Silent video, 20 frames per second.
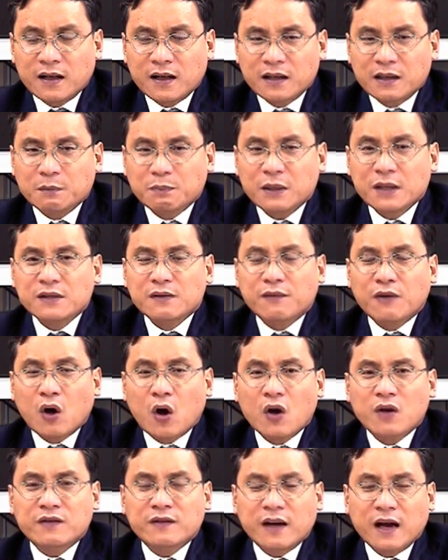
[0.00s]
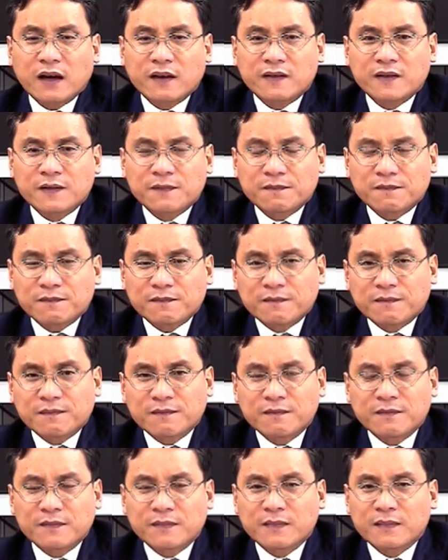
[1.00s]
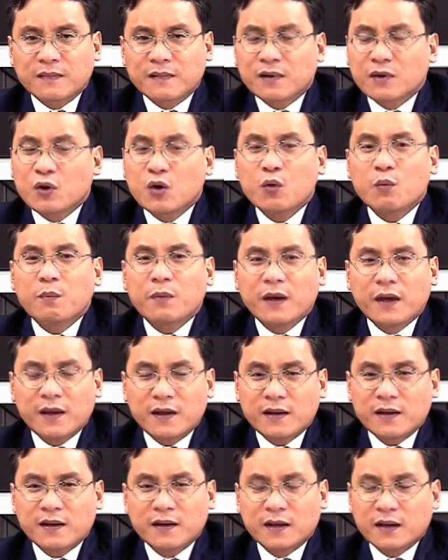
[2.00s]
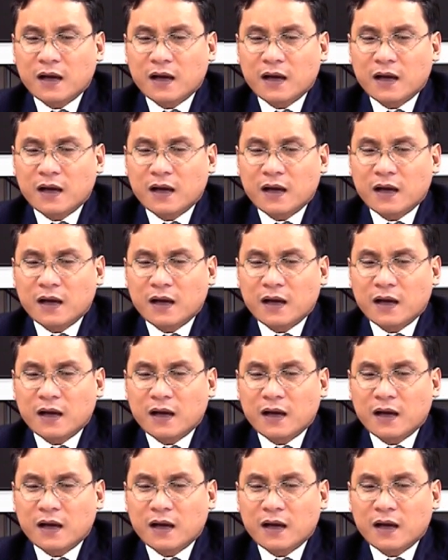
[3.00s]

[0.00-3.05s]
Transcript: The place of contract could be